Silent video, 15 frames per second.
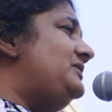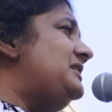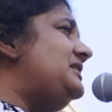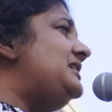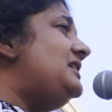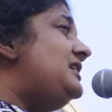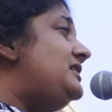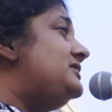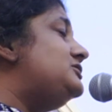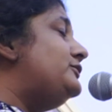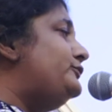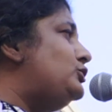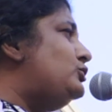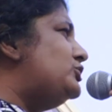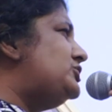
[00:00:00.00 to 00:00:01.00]
years
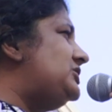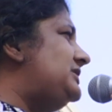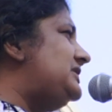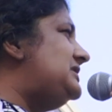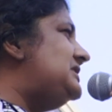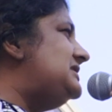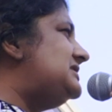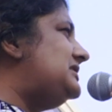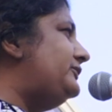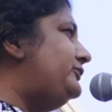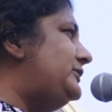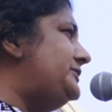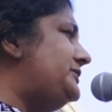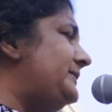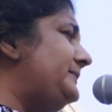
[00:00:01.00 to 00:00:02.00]
of torture that he
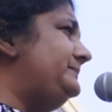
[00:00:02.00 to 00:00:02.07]
suffered.